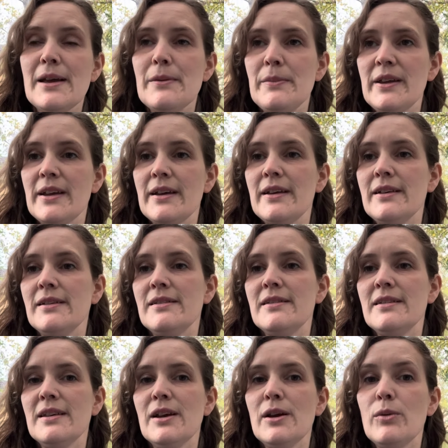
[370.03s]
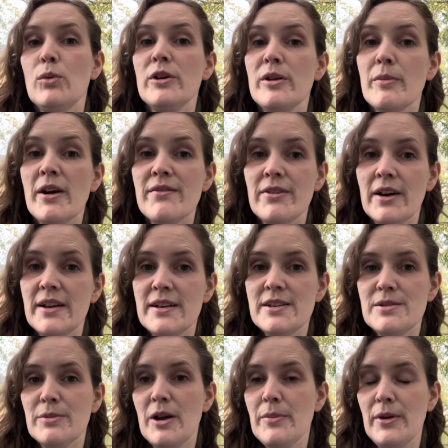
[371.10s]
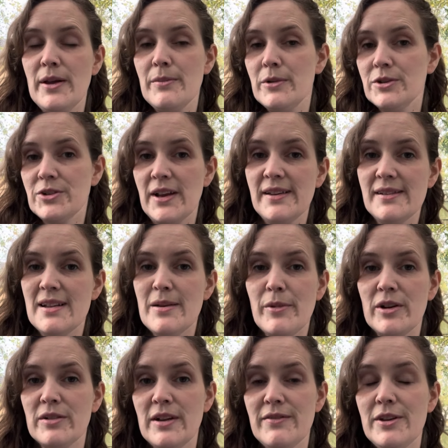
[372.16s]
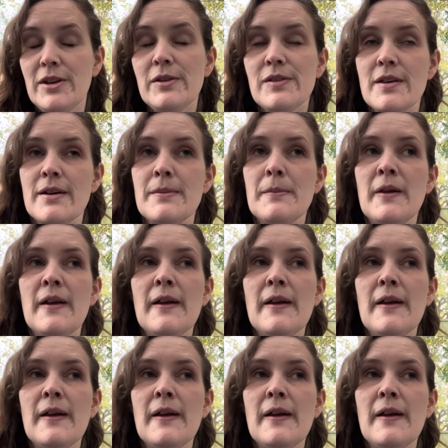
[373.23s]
because what you might find is you might put in more trays and they might not even use them.